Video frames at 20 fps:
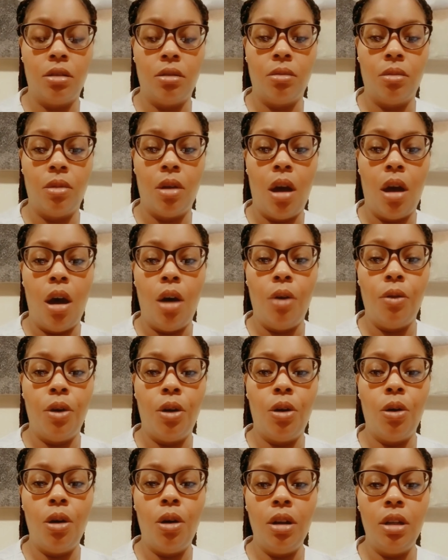The goal is
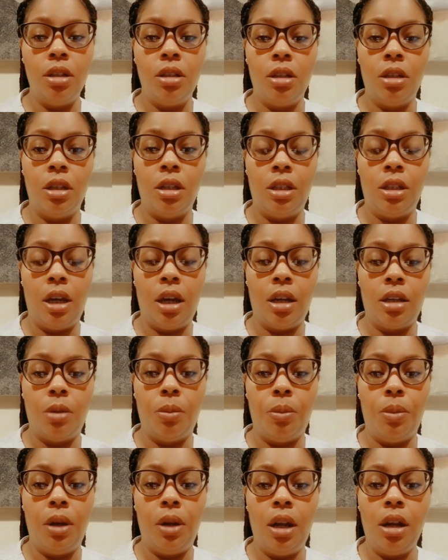to detect the blood
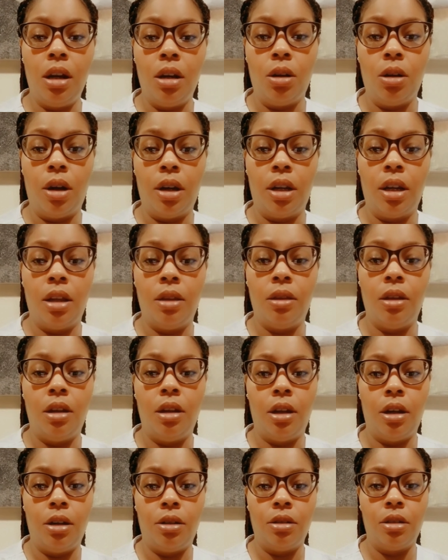clot in the
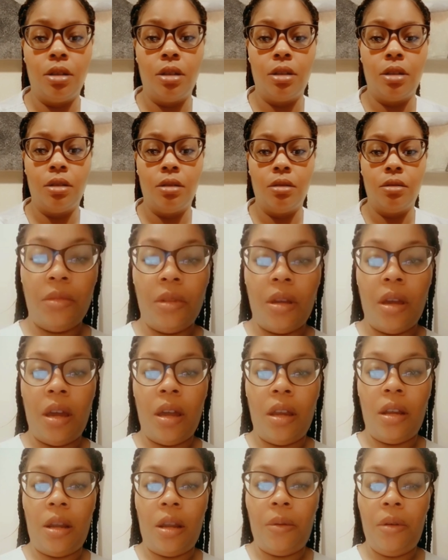lungs. Now we're
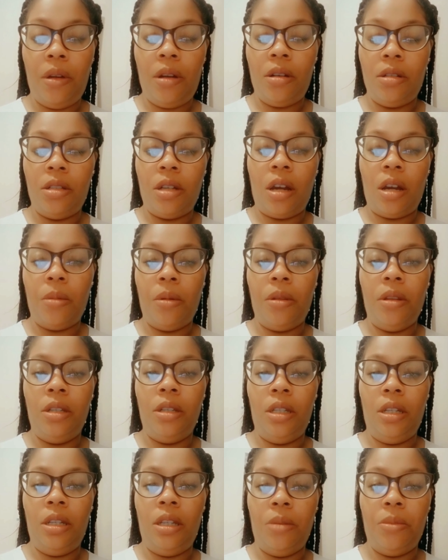going to talk about the
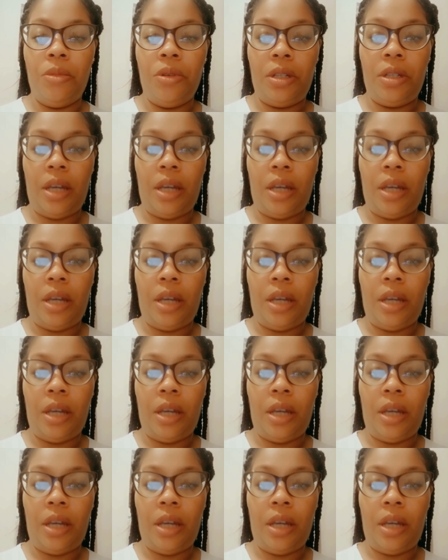D-dimer test.